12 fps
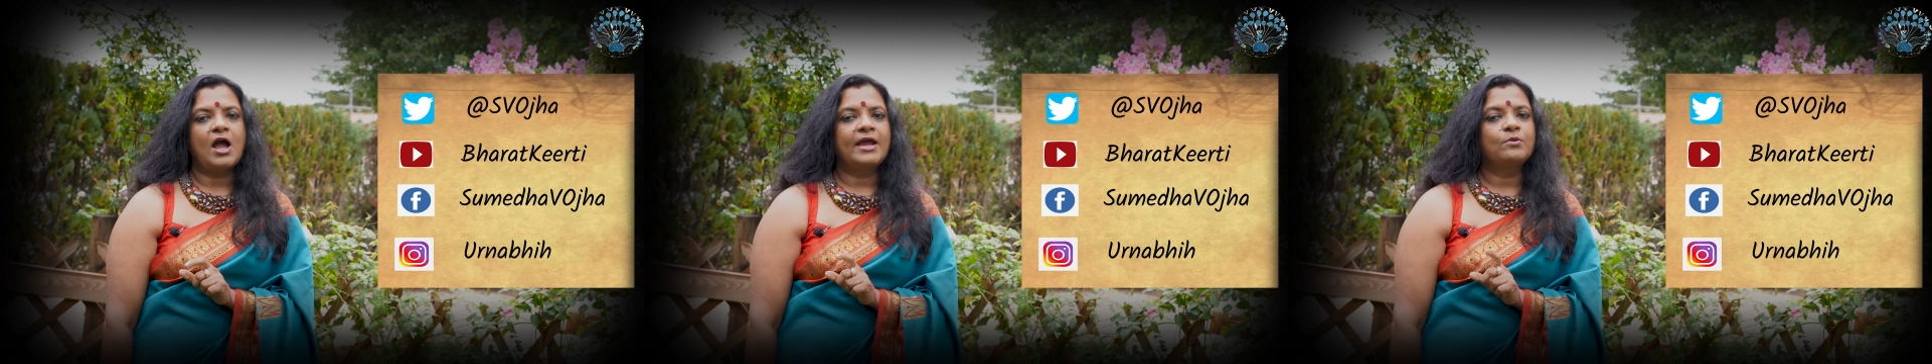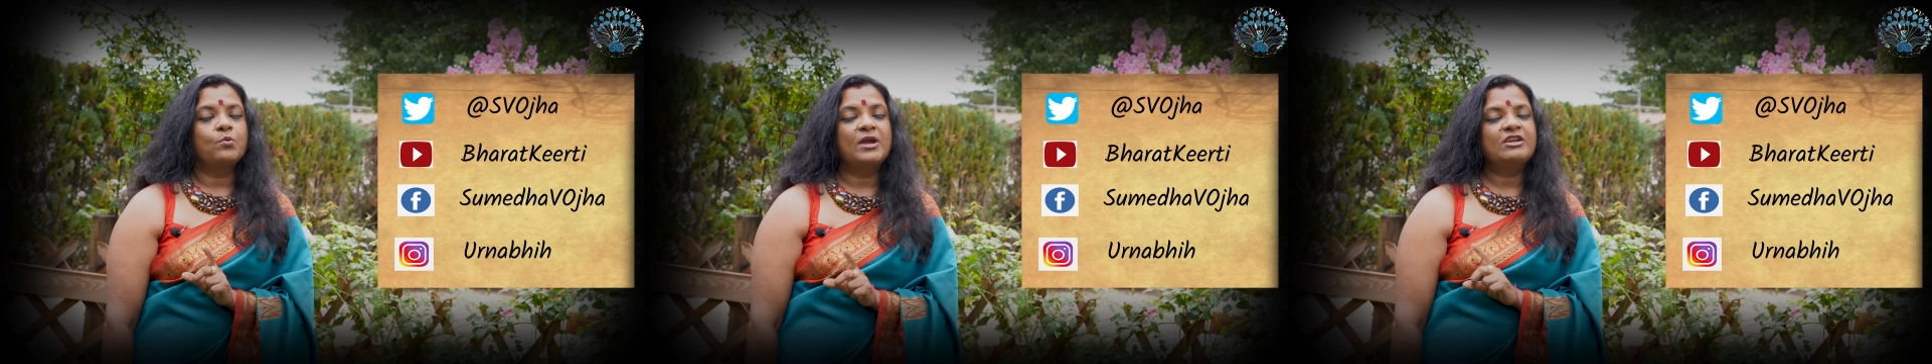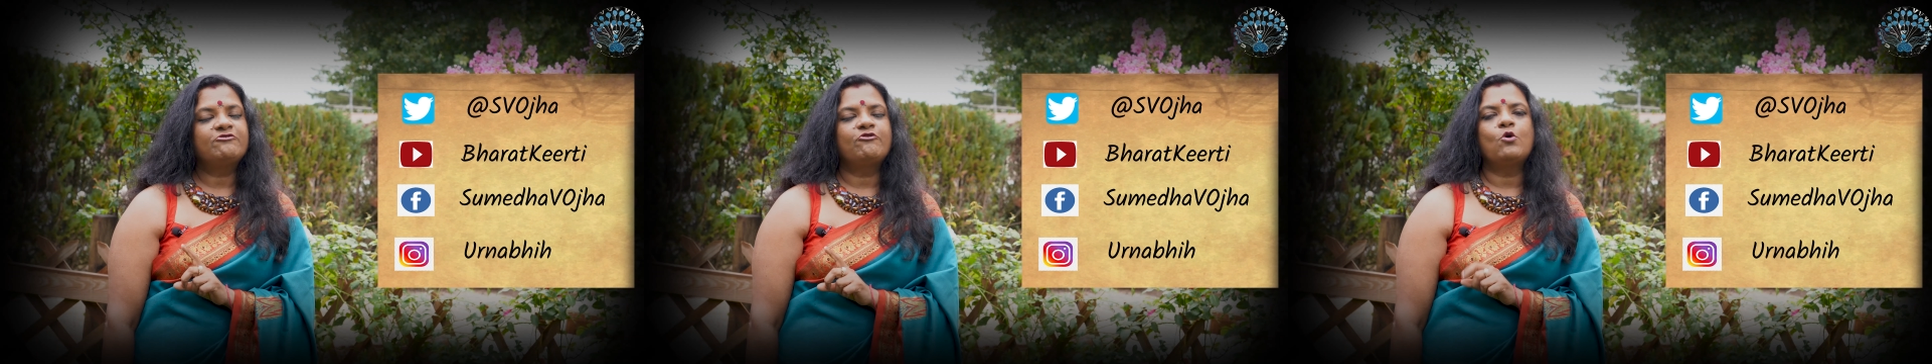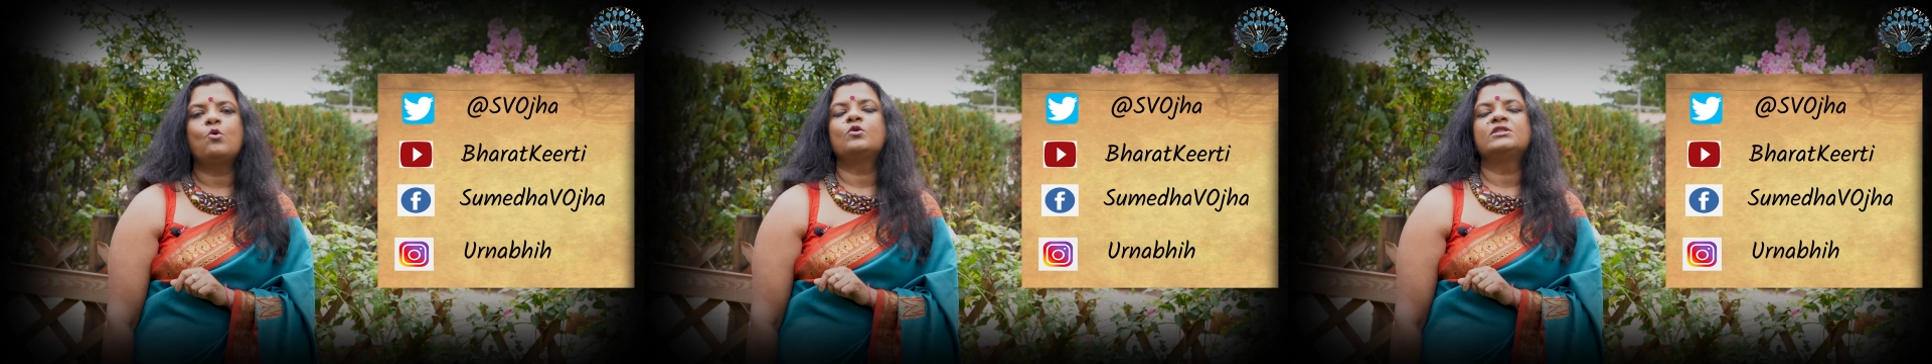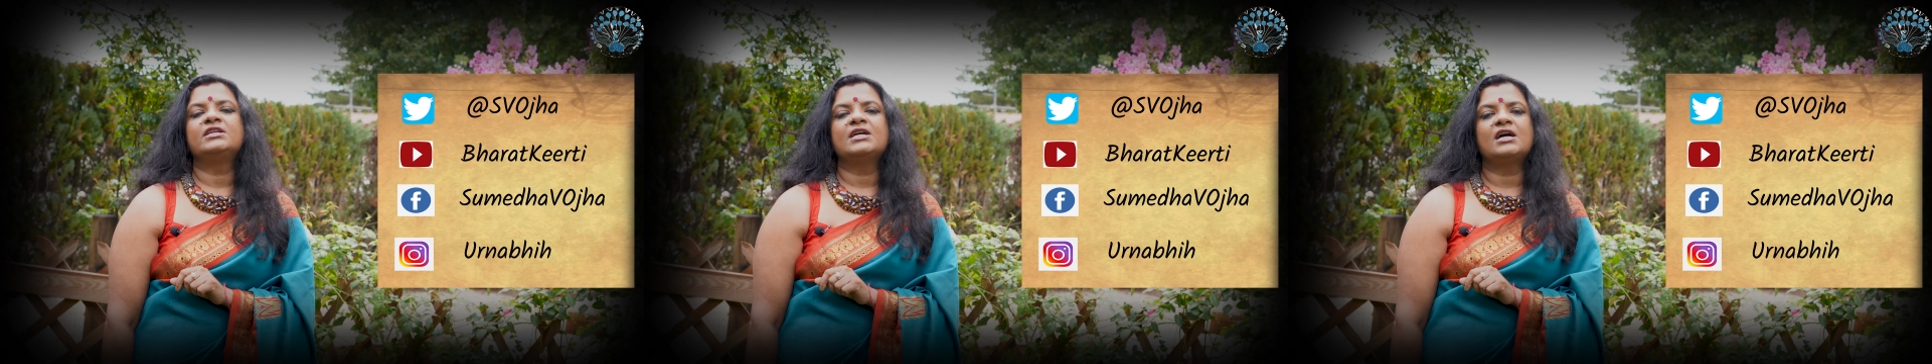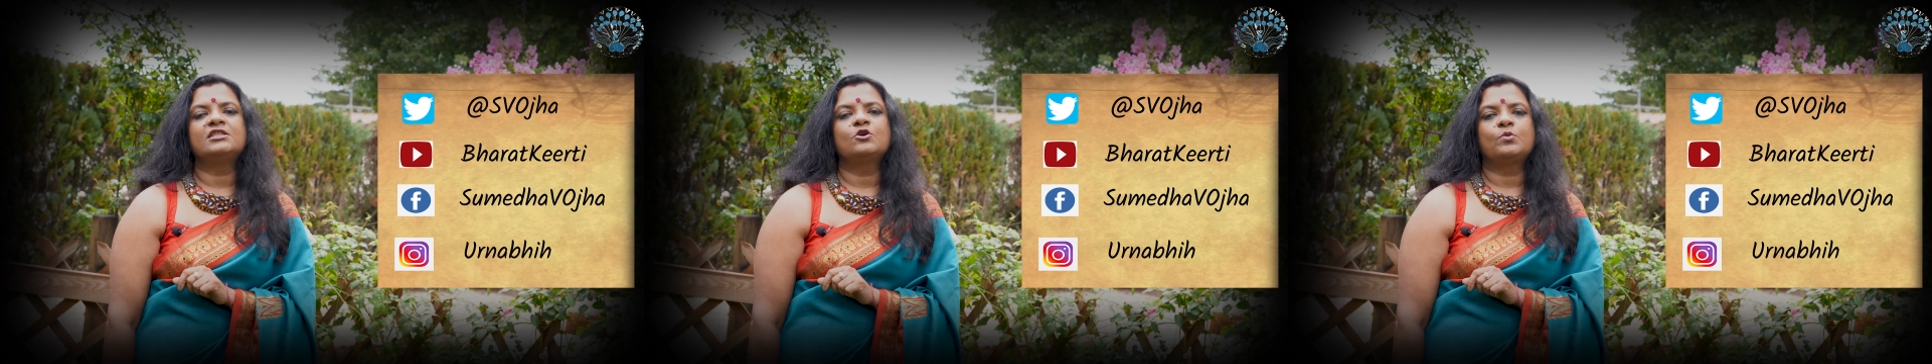And wait for all the
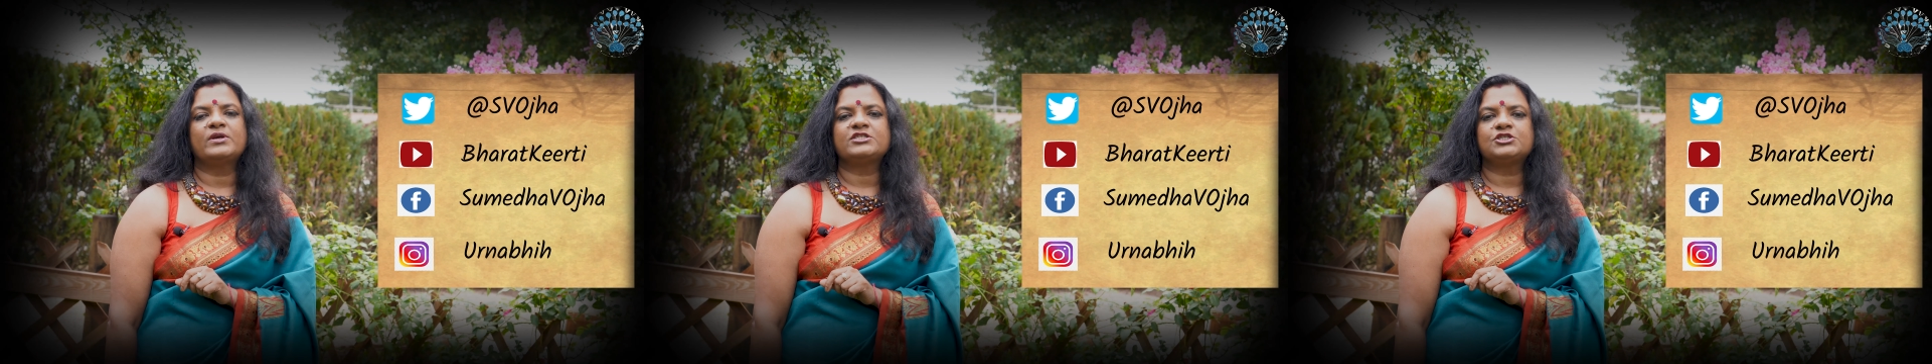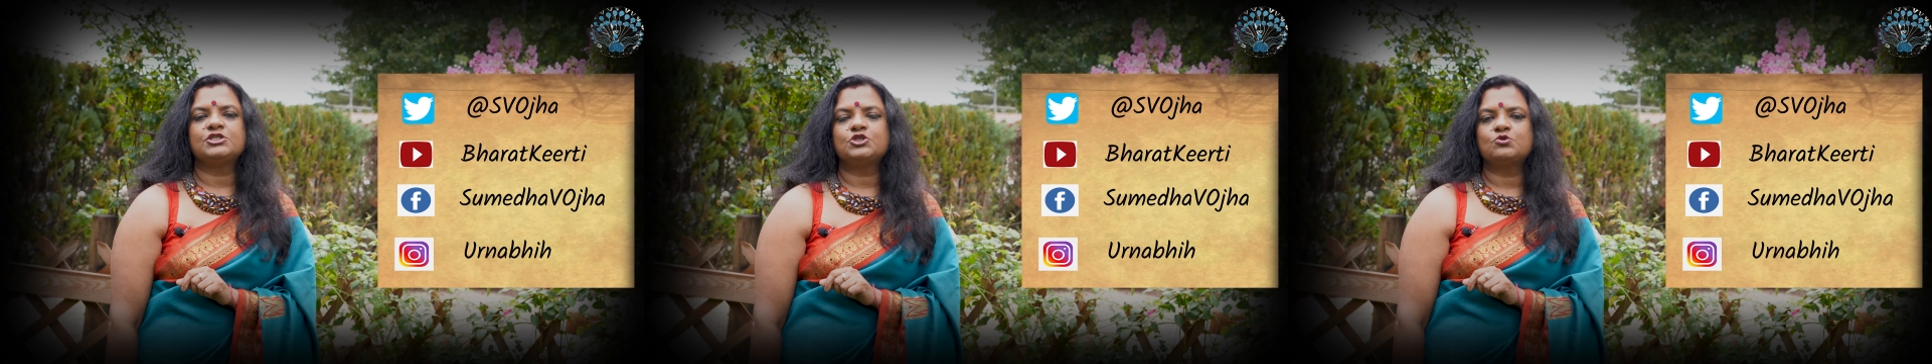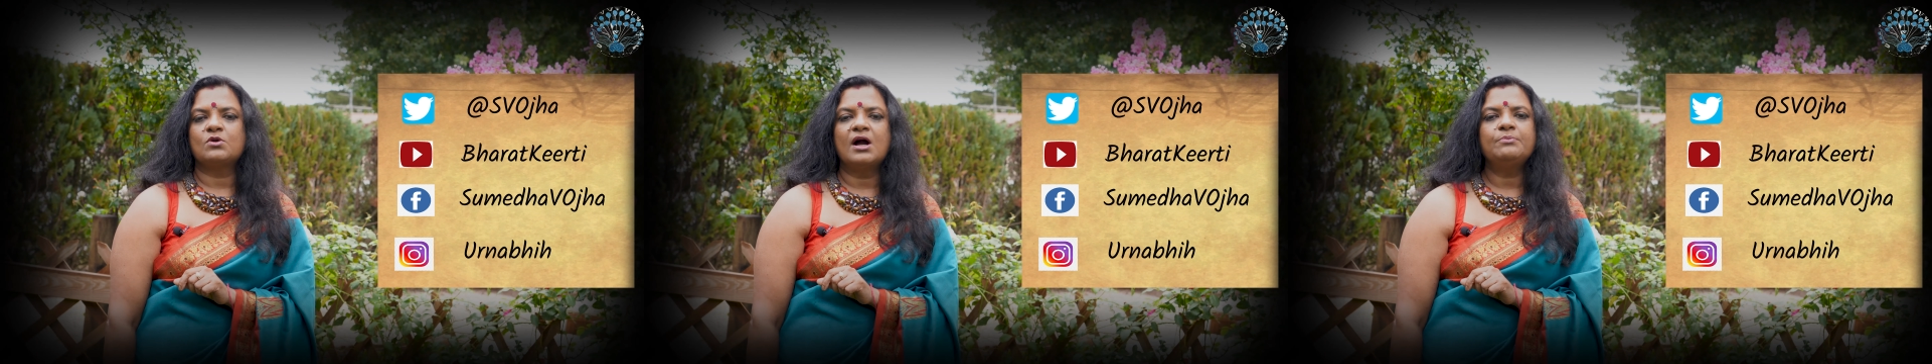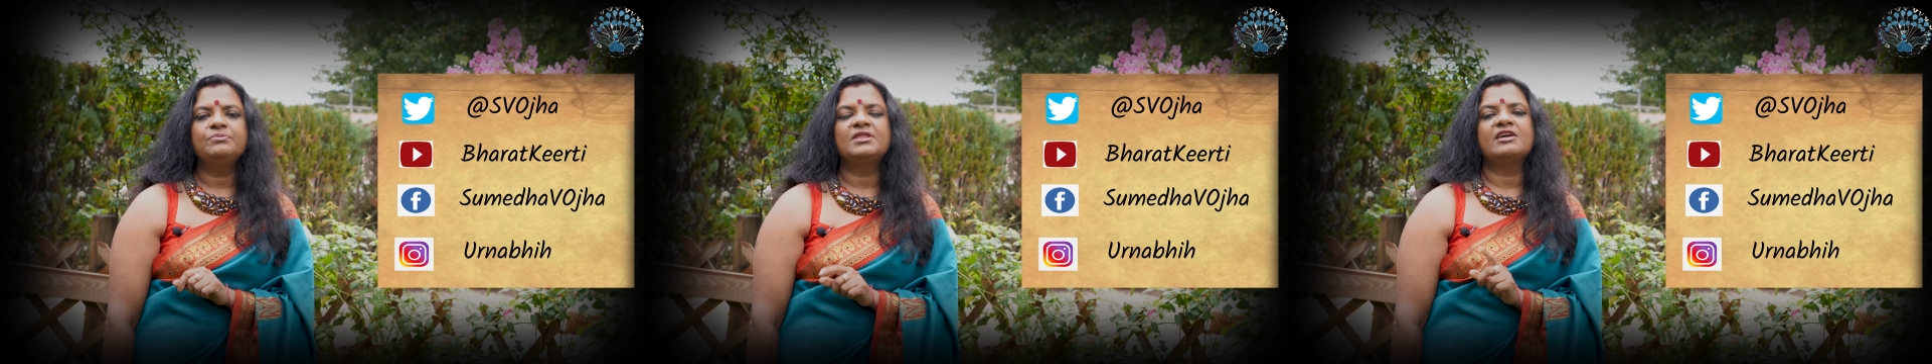other questions to come.